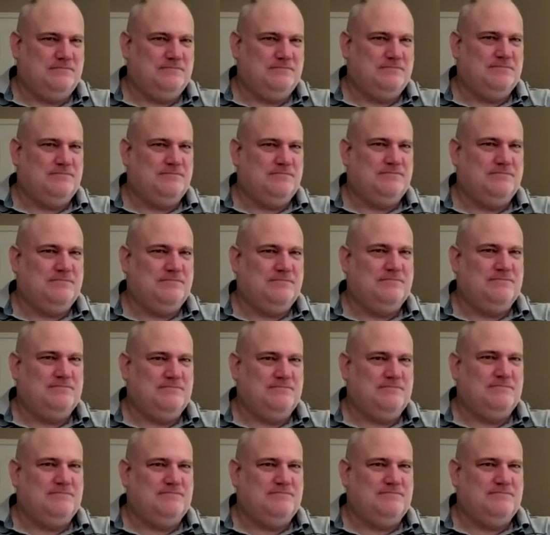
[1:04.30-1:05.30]

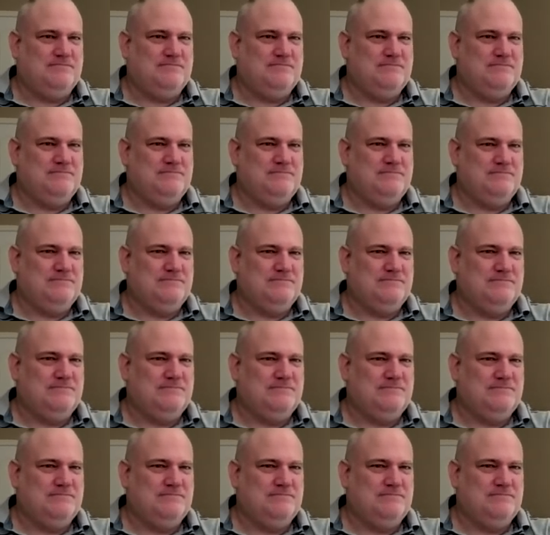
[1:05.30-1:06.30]

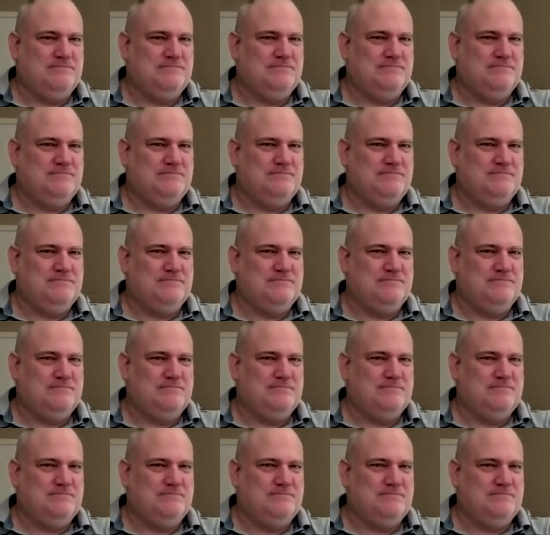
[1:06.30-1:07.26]
[no speech]